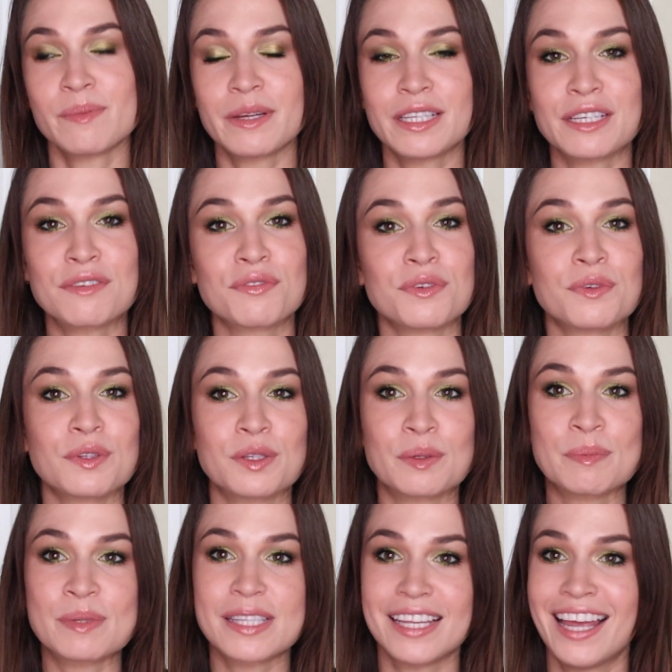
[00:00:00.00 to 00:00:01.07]
smell like Fruit
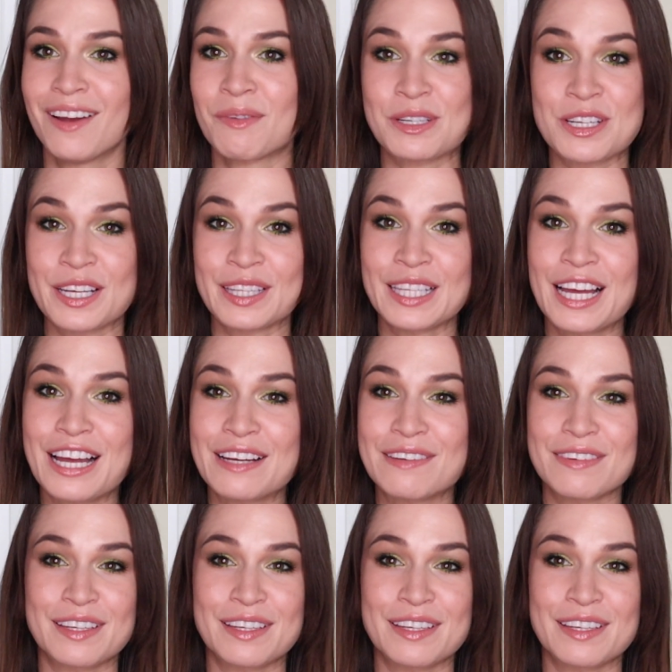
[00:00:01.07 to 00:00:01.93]
Loops, which I love.